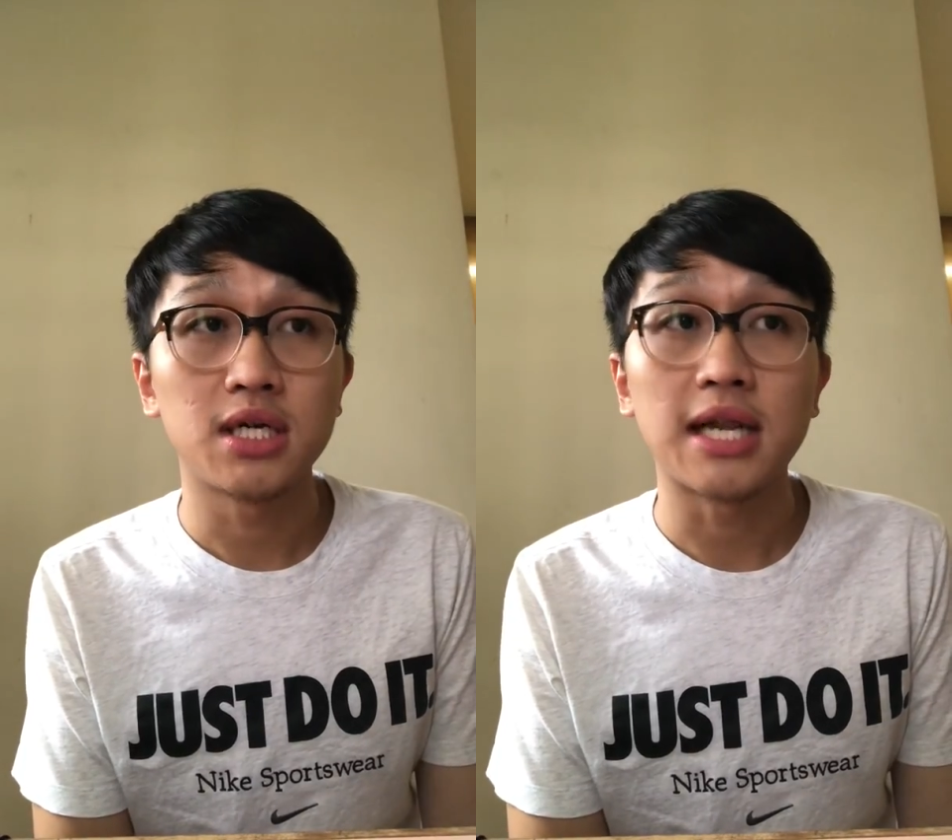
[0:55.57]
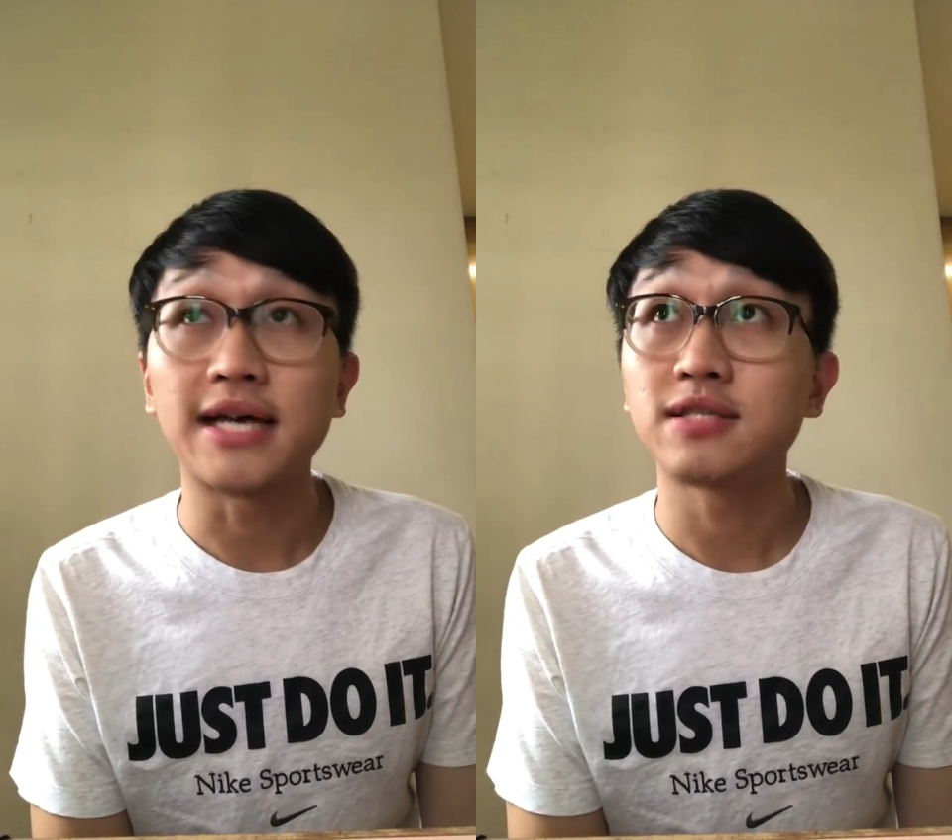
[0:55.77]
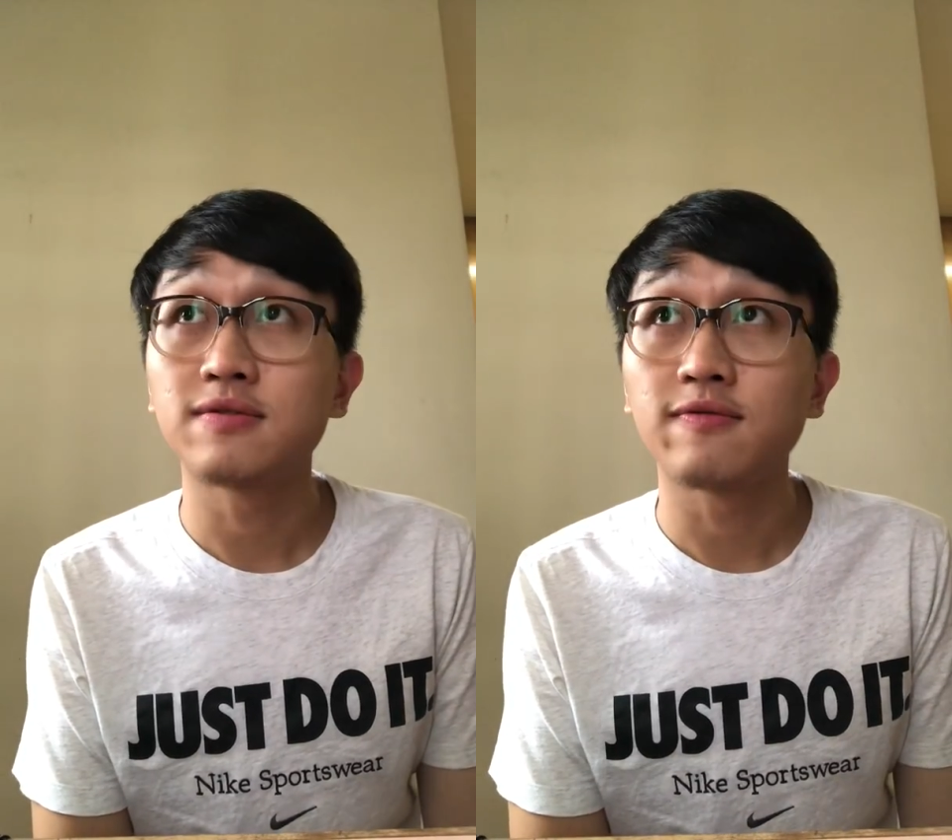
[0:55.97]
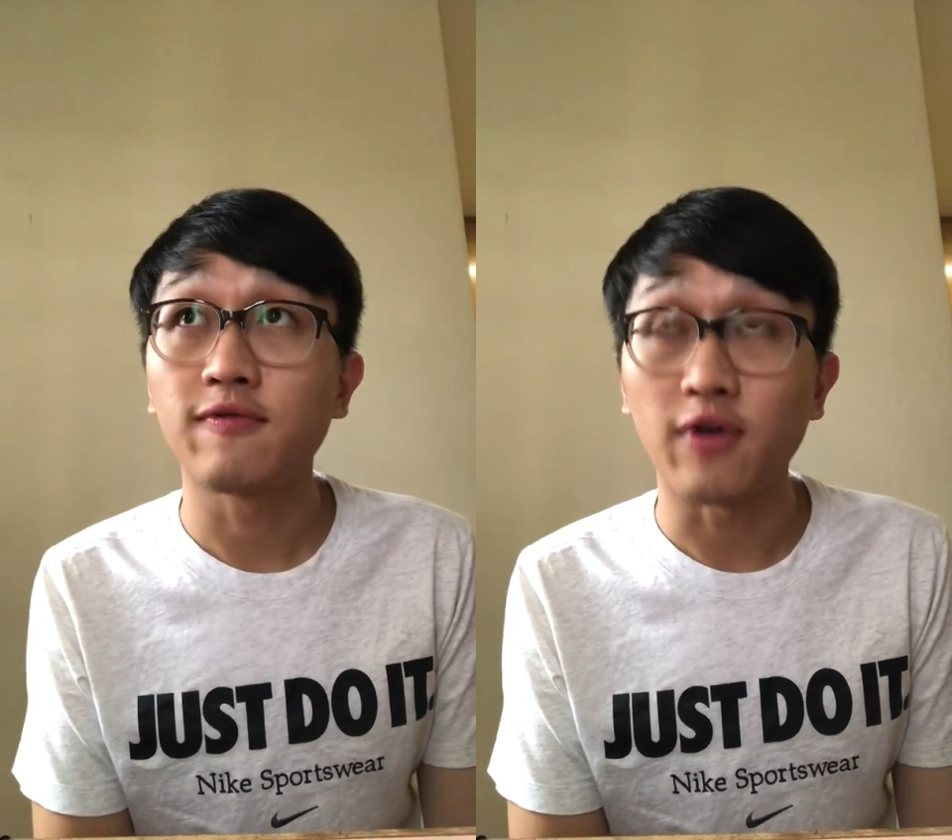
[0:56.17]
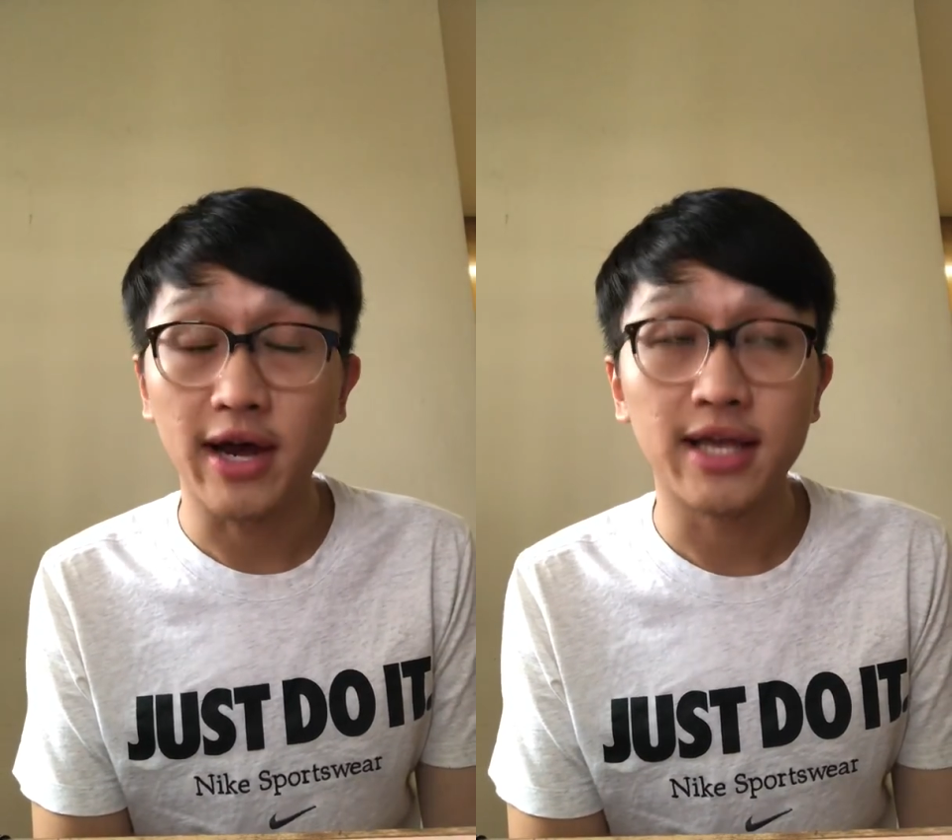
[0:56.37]
last
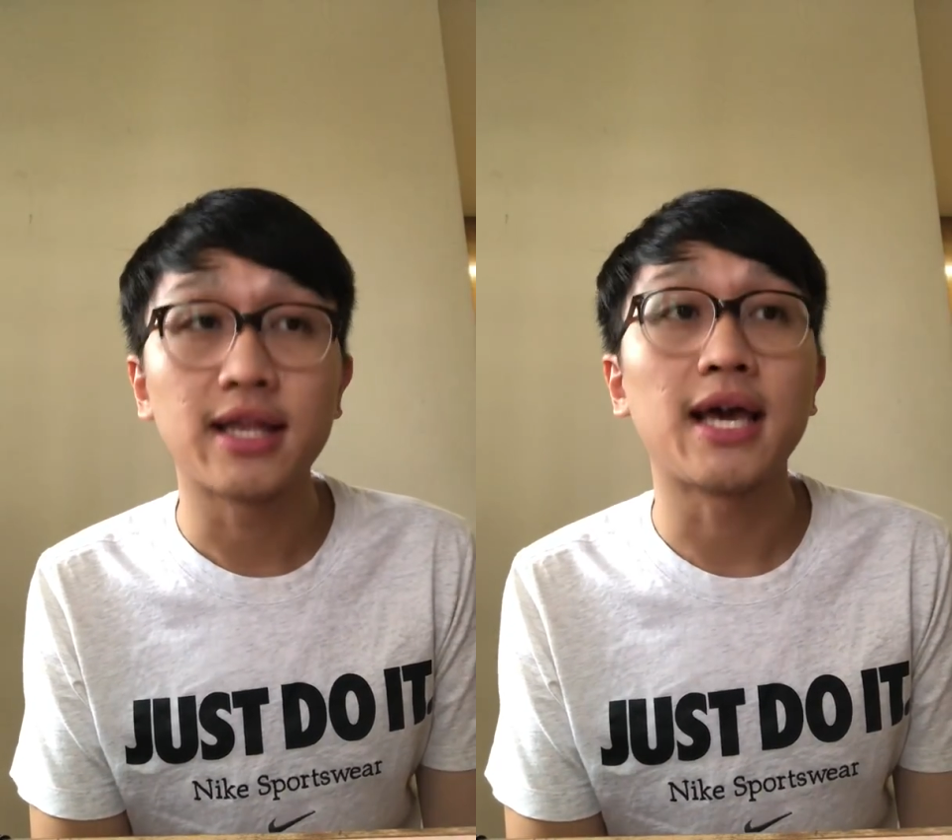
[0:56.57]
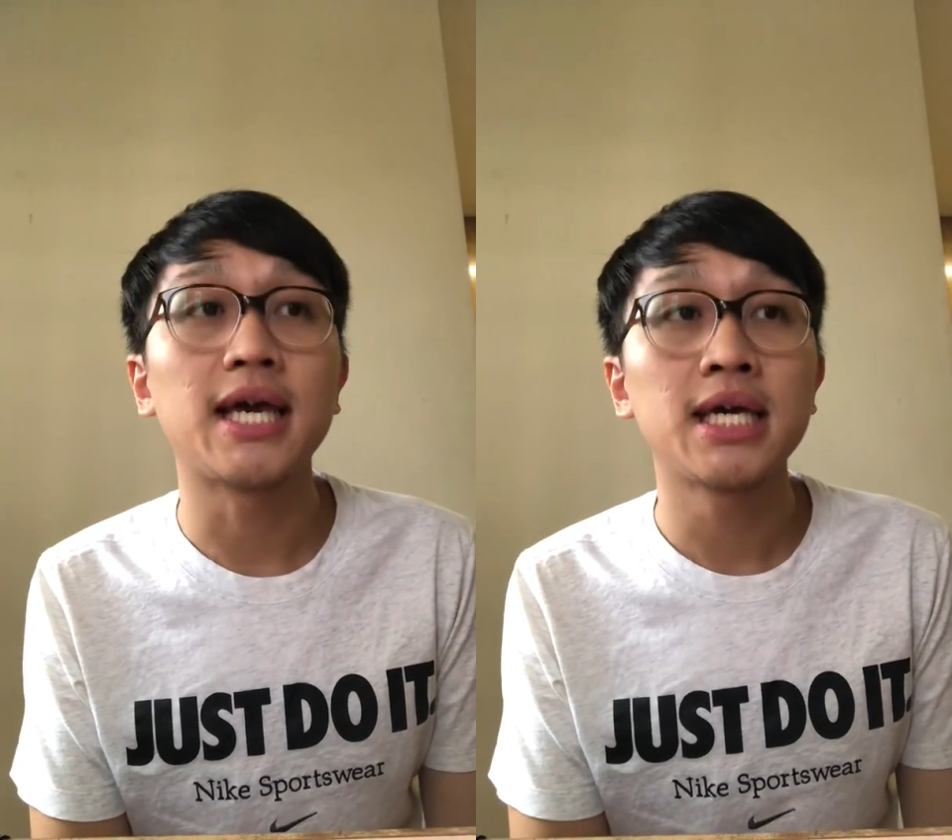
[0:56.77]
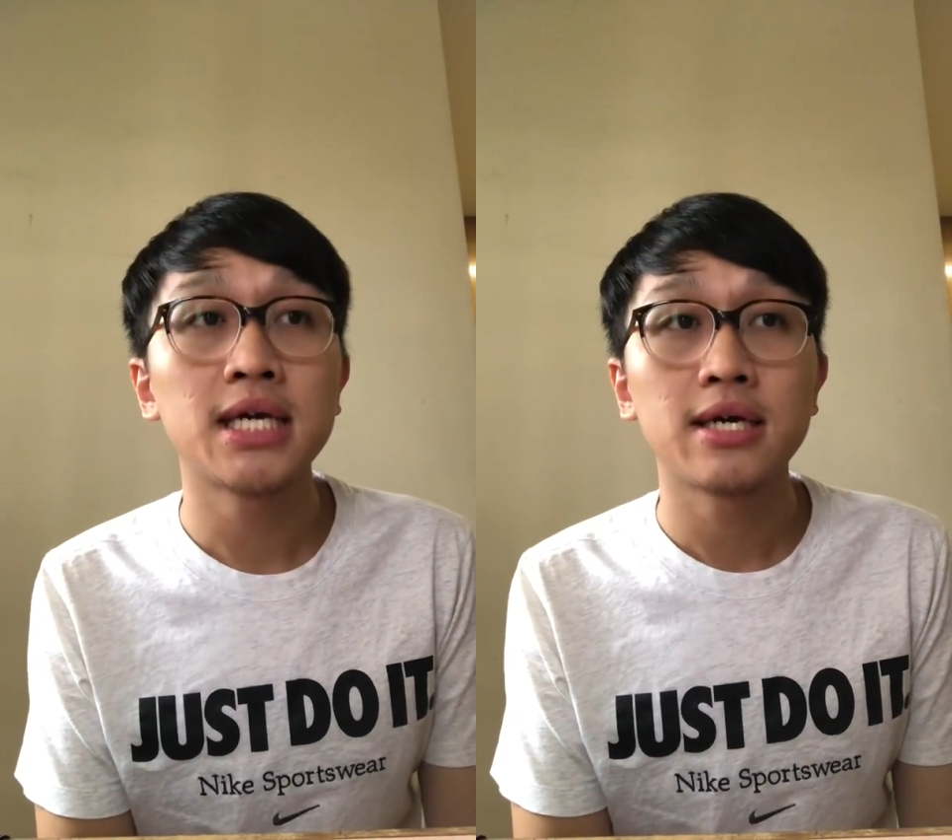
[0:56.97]
Friday,